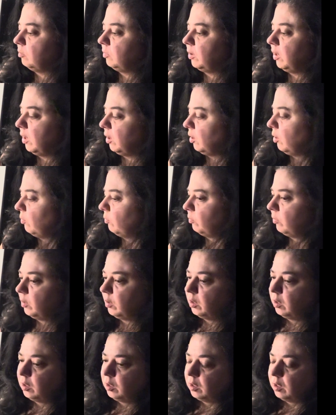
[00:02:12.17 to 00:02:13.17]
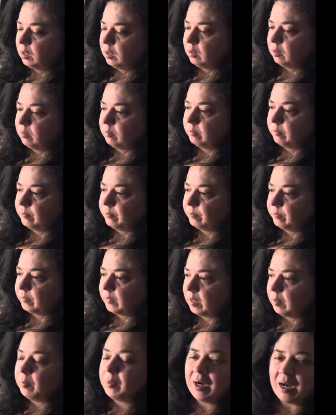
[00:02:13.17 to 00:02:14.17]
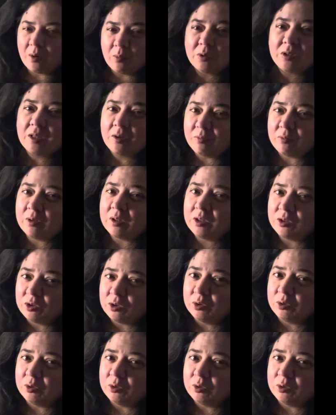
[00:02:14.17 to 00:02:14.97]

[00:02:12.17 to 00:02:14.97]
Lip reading: yellow. But I would definitely